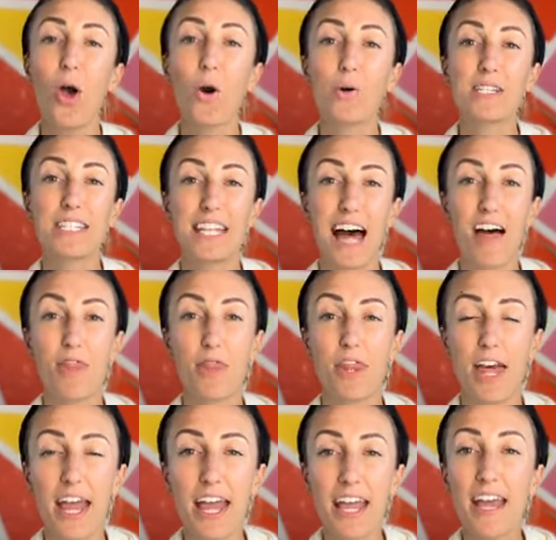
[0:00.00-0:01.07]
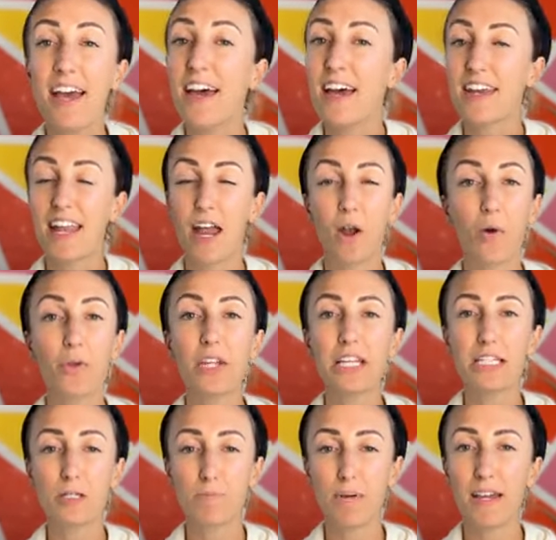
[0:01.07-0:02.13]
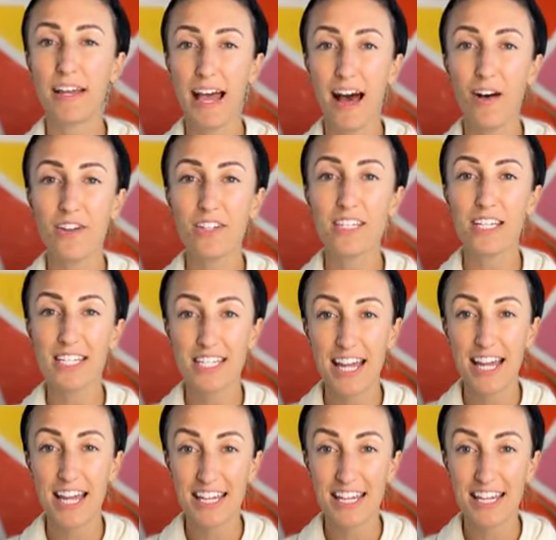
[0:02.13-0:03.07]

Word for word: was that they not only speak out to say,